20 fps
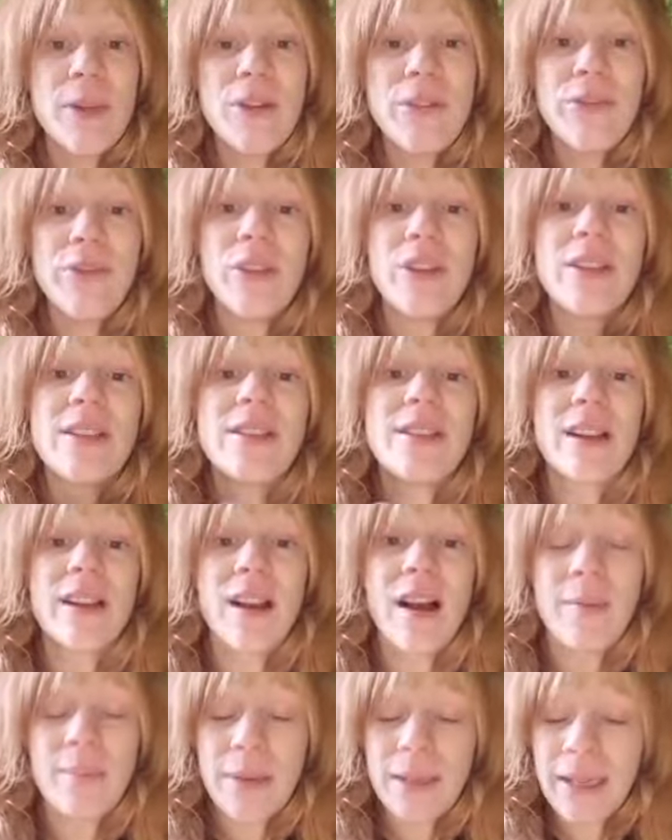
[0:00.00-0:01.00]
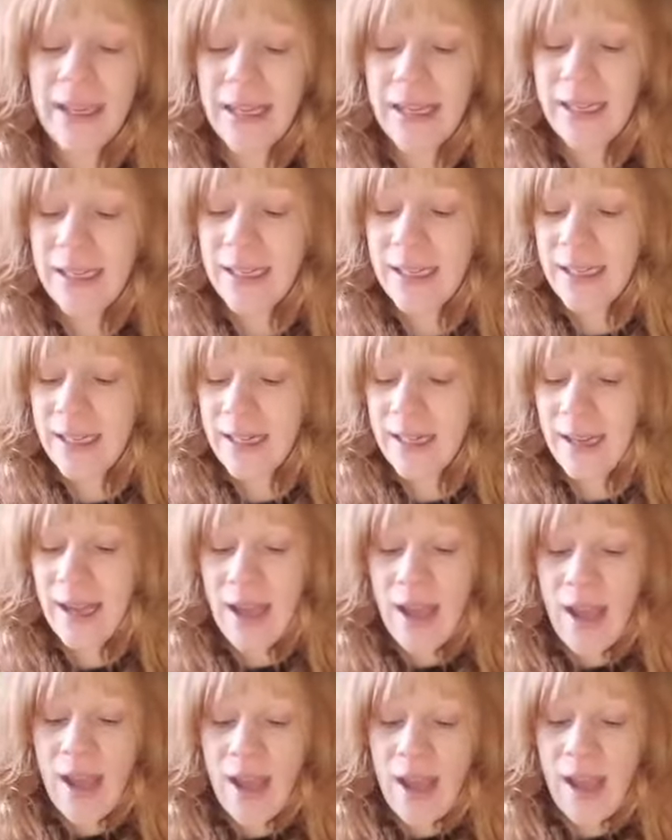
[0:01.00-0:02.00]
But it's beautiful. It's not
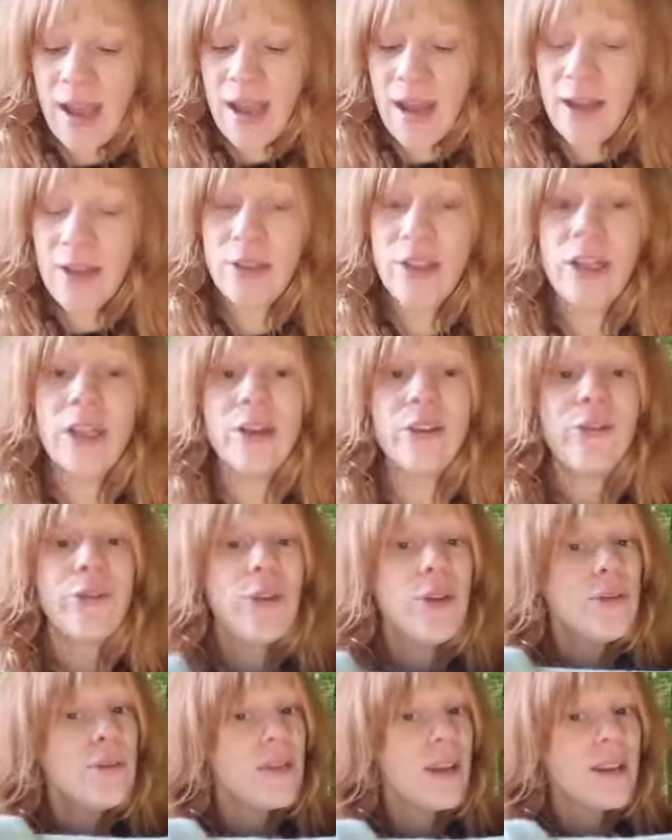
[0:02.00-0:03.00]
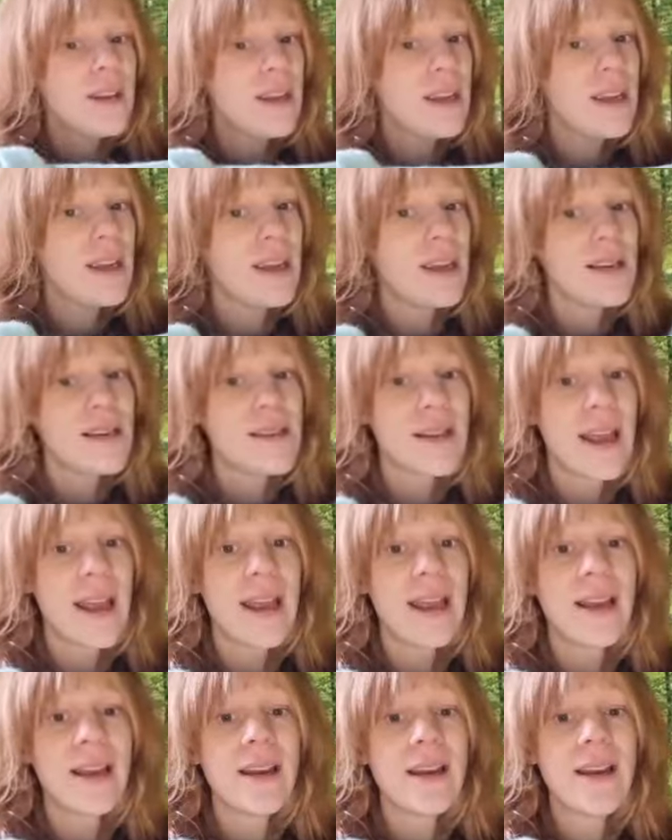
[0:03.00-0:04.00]
complicated. There are a few
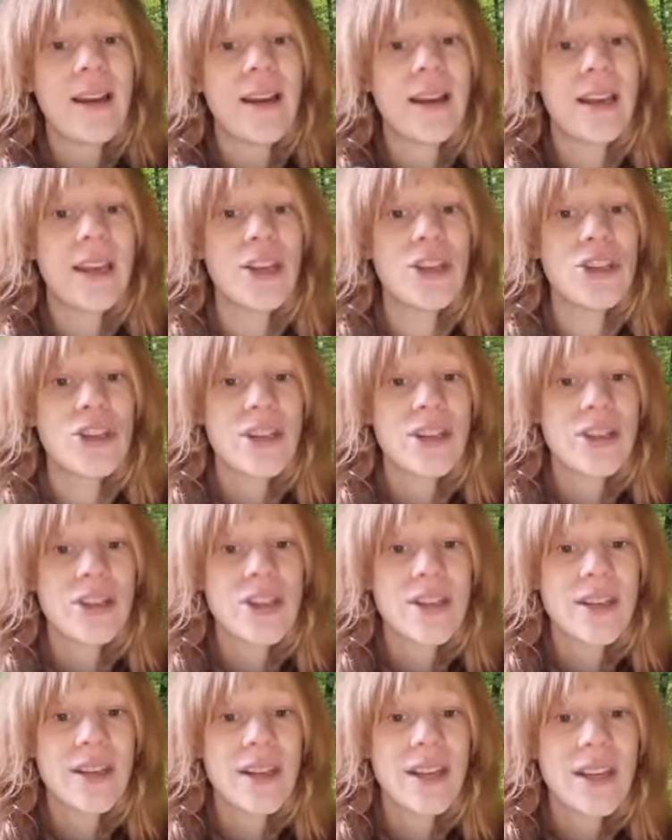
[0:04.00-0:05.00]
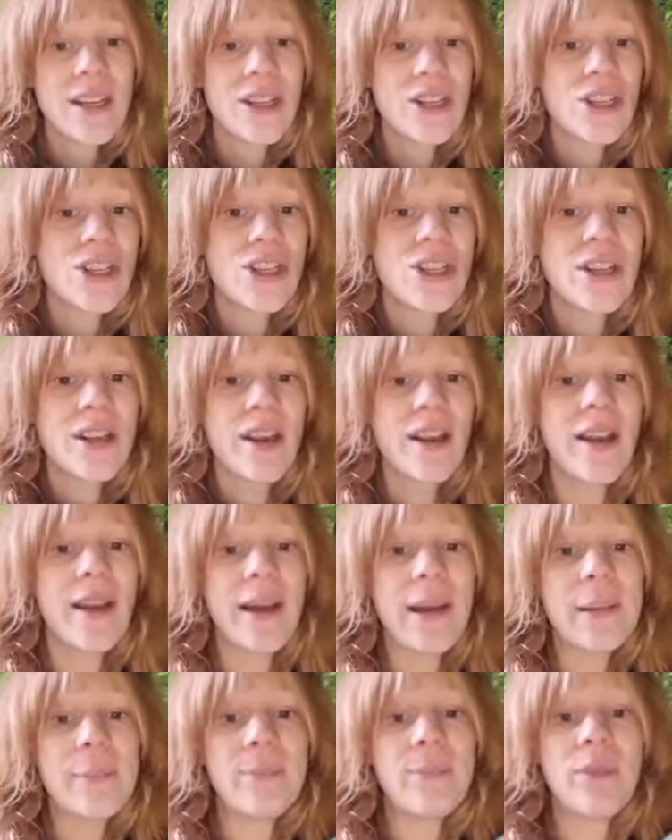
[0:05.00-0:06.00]
techniques like Kitchener
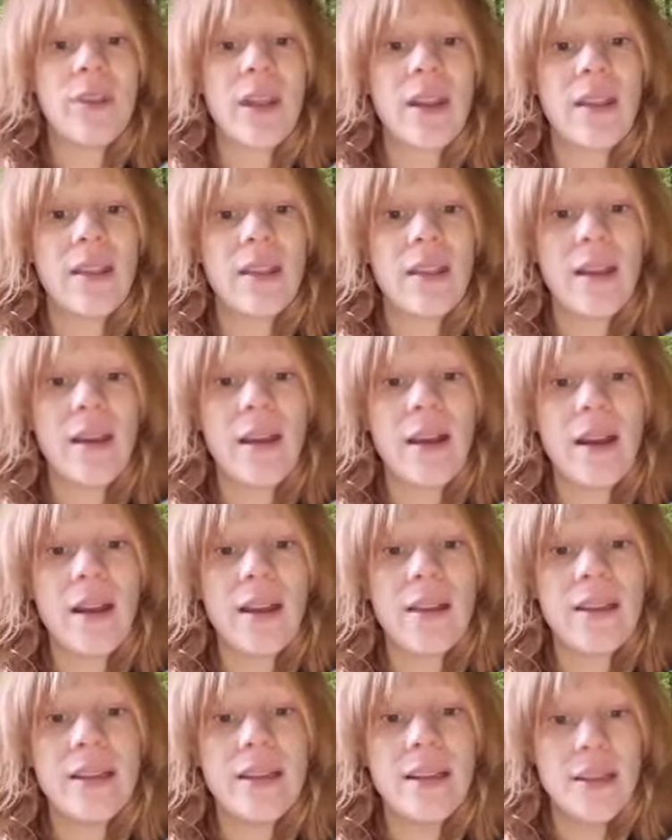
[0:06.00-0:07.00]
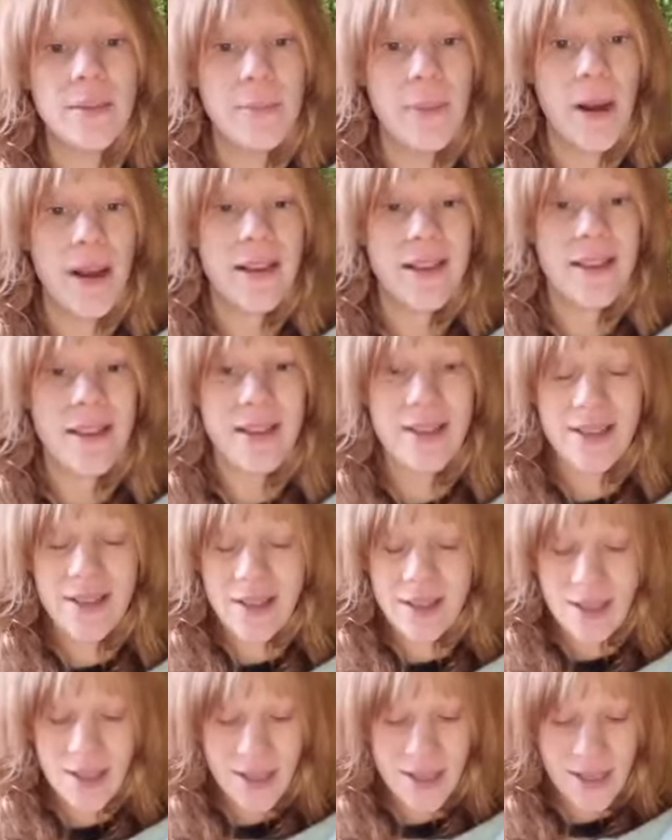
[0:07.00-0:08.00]
stitch, the knitted
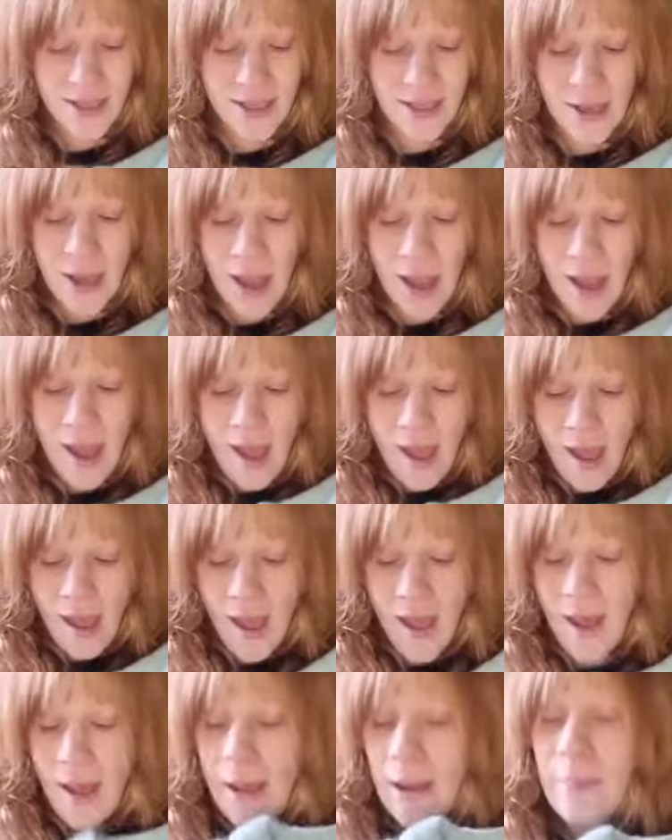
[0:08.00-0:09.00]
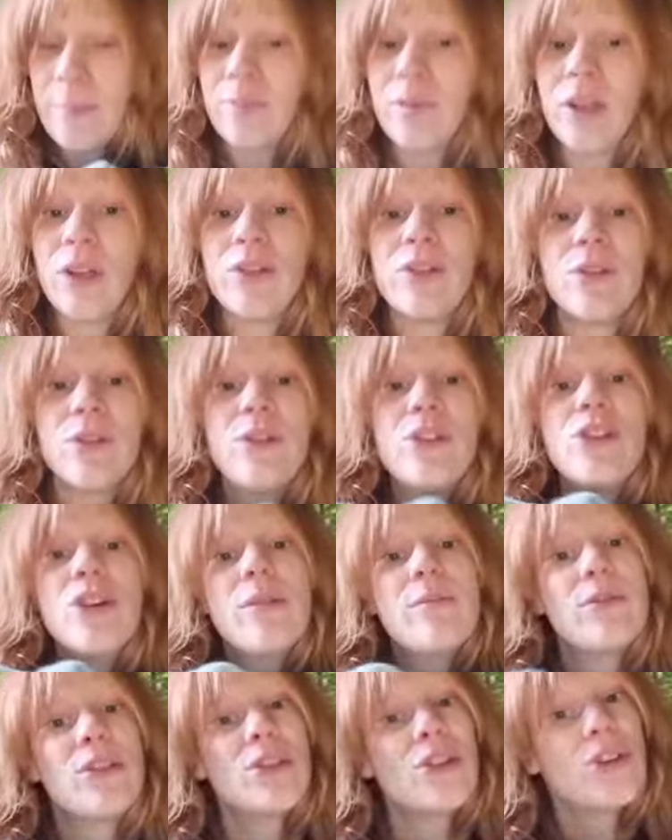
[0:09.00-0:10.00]
buttons.
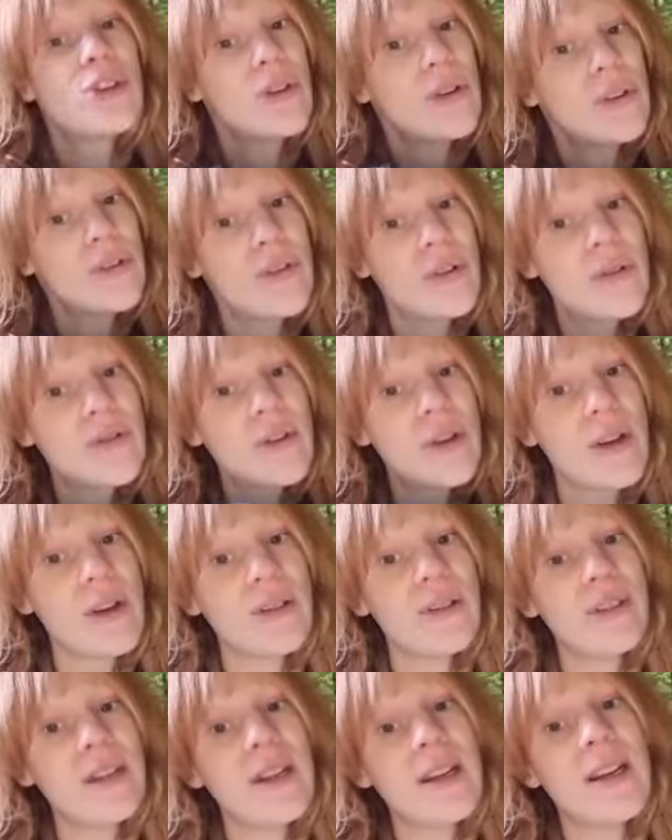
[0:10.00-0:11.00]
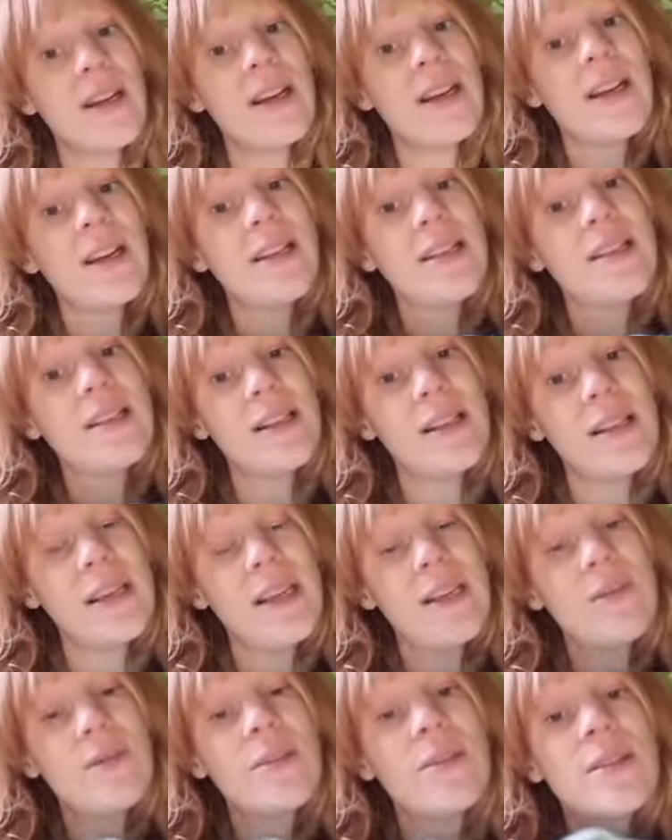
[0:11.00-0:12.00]
You do German short rows on the
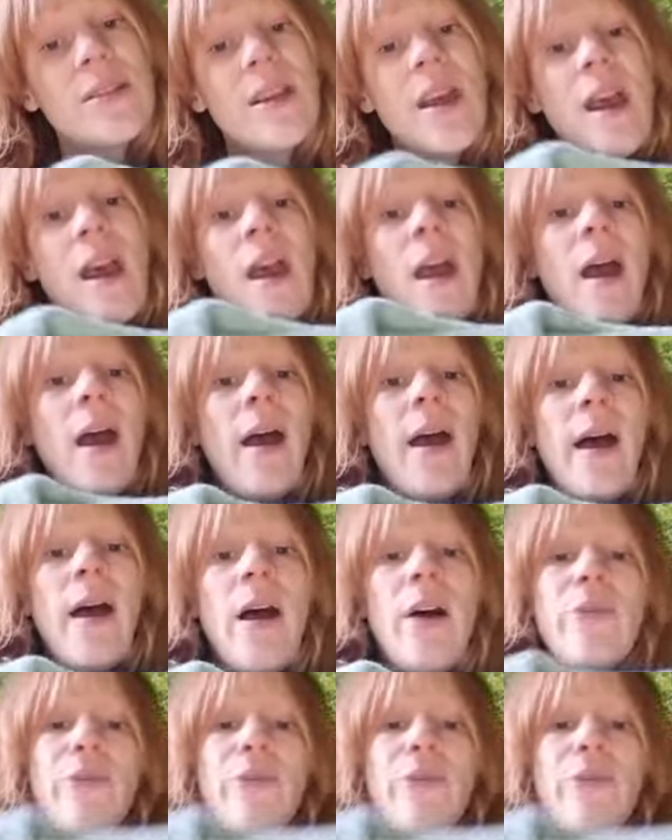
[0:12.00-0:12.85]
sleeves,